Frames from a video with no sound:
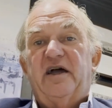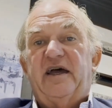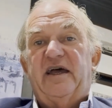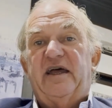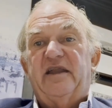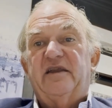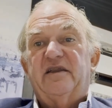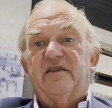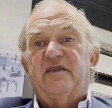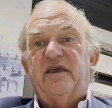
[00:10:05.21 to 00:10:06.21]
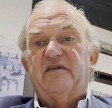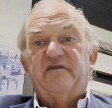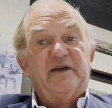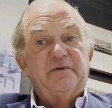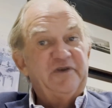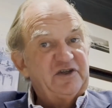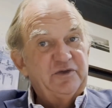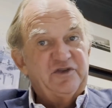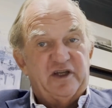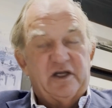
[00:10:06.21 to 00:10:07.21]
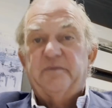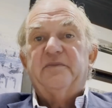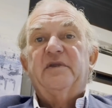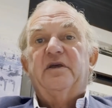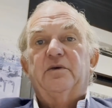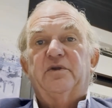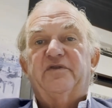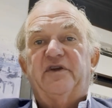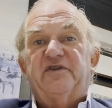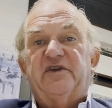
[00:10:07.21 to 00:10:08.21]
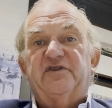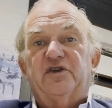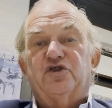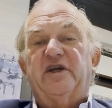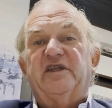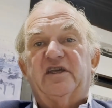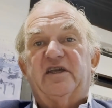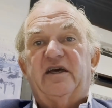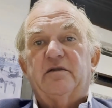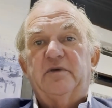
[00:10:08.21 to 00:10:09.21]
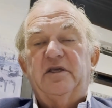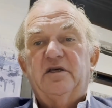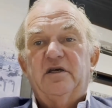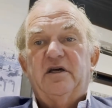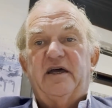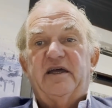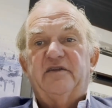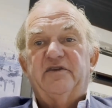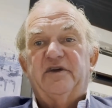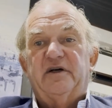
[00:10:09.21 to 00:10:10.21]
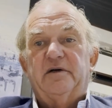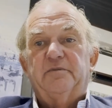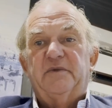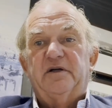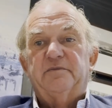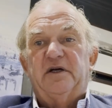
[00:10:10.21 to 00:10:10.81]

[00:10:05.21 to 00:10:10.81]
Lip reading: And they have a very professional setup with a fantastic training academy and a